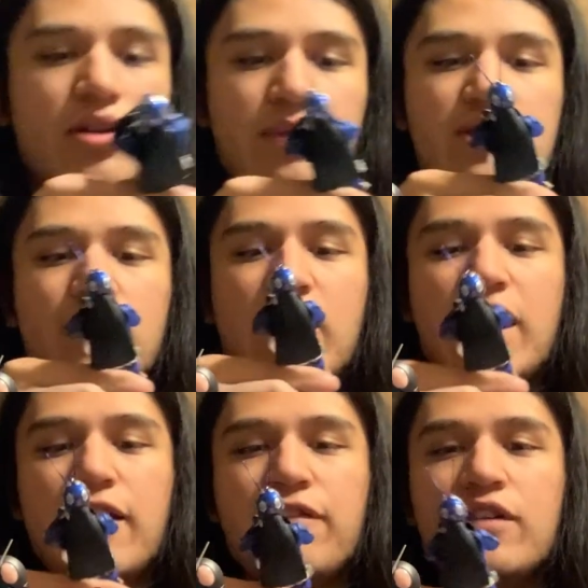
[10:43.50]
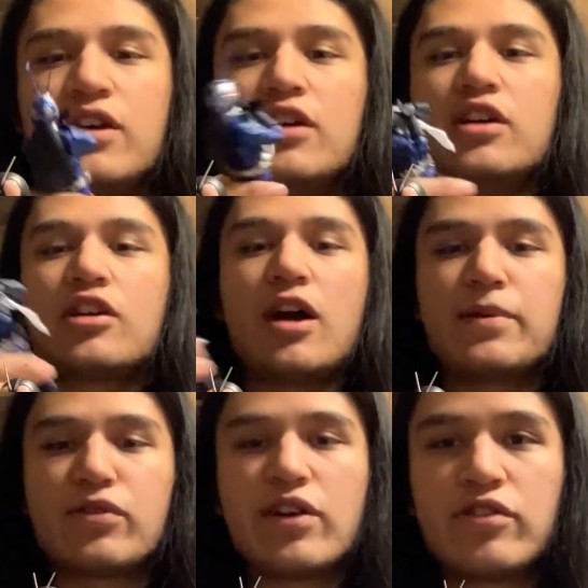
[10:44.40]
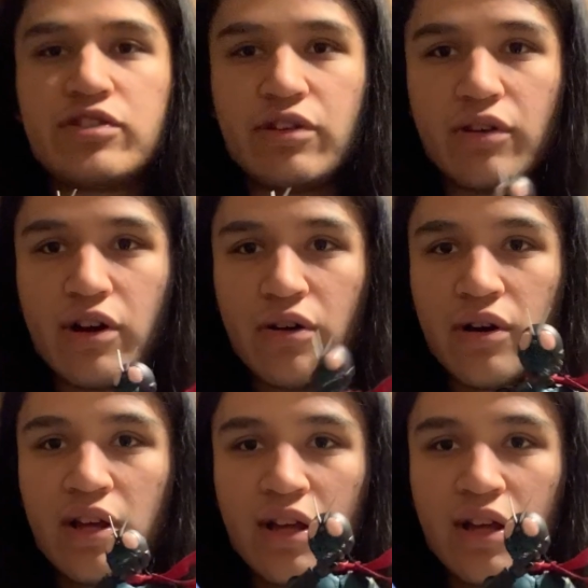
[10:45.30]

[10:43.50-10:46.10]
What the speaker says: we do have Kamen Rider Zero,